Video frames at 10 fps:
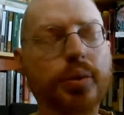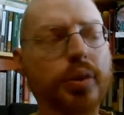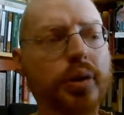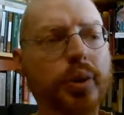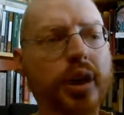
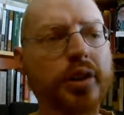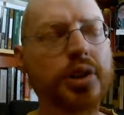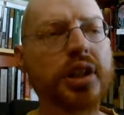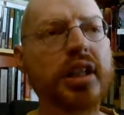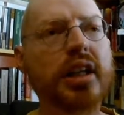a
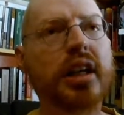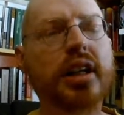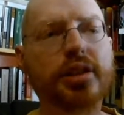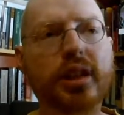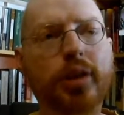wrench.
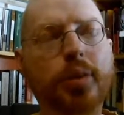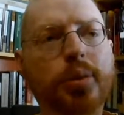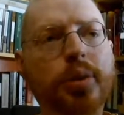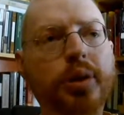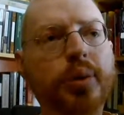Uh, so that would be
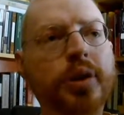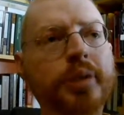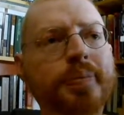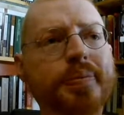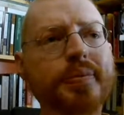point one.